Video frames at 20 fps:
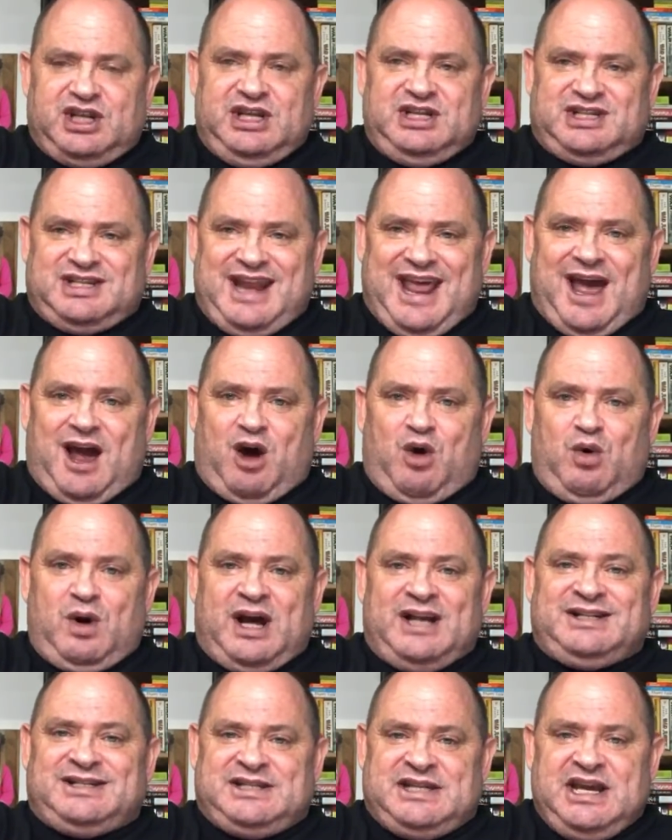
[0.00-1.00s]
is now
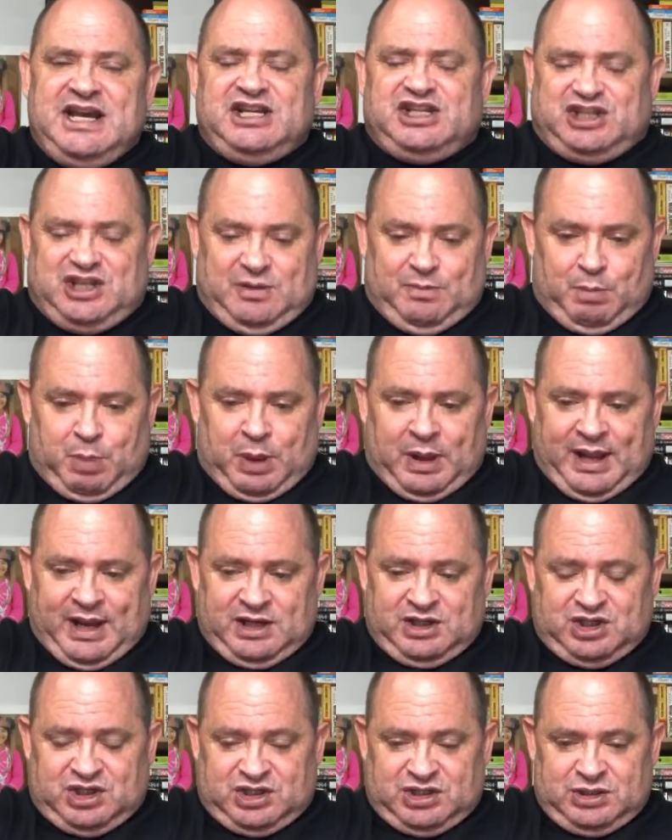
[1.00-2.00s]
a decent
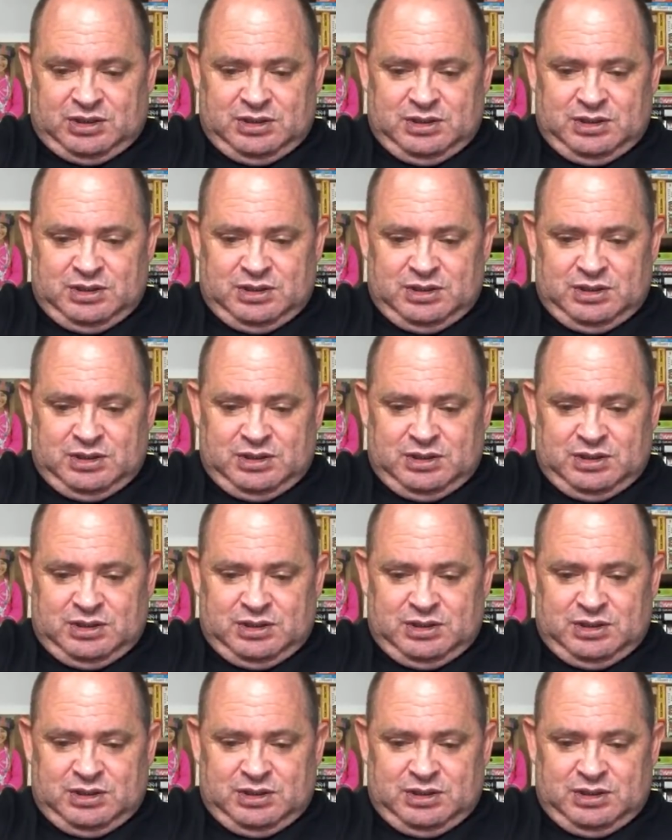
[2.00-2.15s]
place,